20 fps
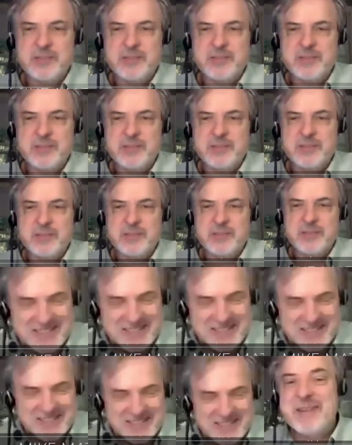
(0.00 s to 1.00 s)
we never did
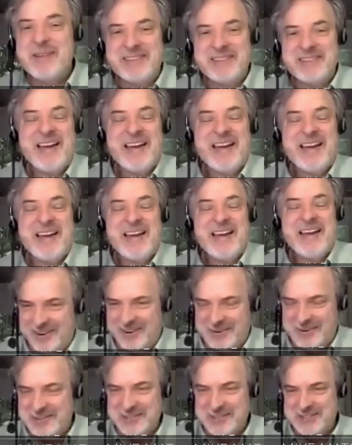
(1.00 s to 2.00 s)
that.
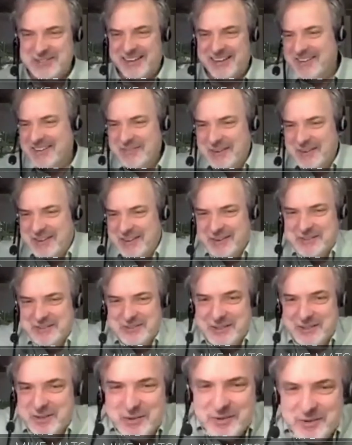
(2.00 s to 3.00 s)
It's just like, it's
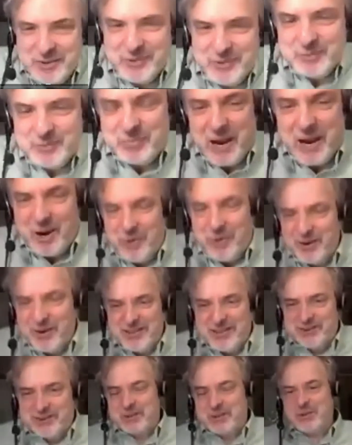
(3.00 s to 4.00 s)
like you use power.
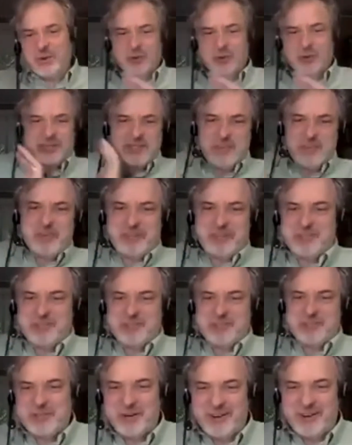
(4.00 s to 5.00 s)
That was a totally separate
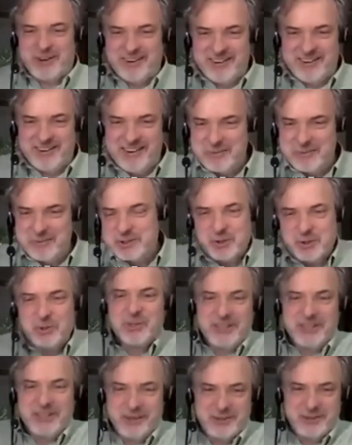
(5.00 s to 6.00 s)
concern, and how much
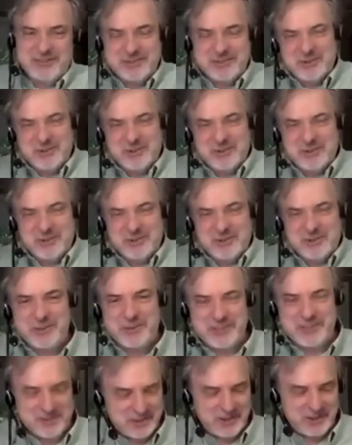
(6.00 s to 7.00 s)
cooling you use, a totally separate
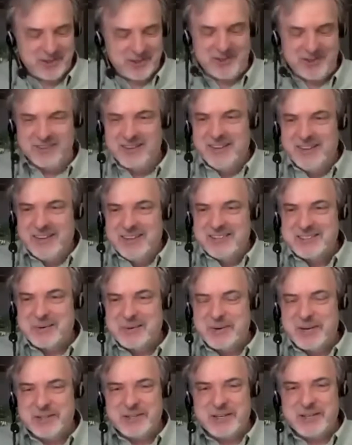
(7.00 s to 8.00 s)
concern.
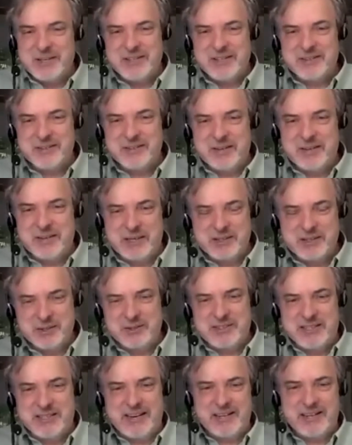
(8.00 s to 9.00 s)
Someone else had to make sure
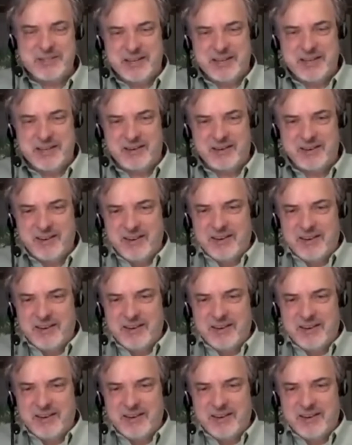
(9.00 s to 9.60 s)
the data center